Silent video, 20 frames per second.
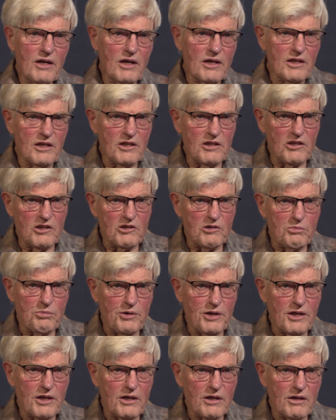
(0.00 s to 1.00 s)
And in the
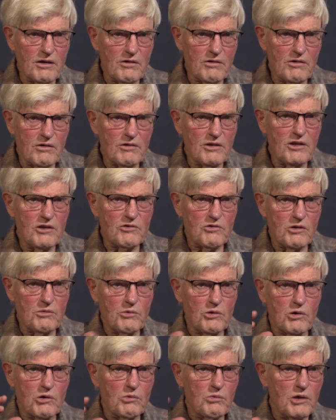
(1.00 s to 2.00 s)
spring, these
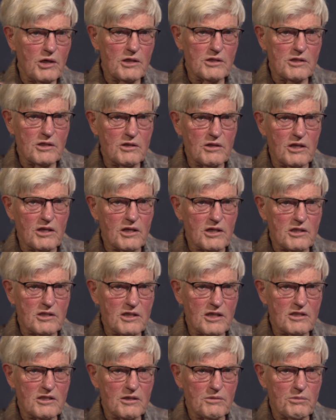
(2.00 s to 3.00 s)
remote wells are not
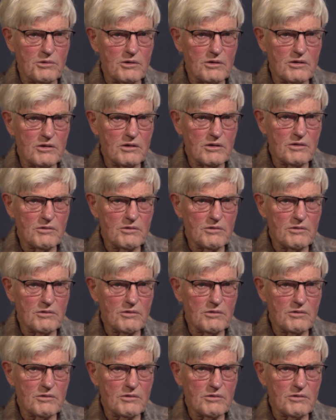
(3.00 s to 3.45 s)
accessible.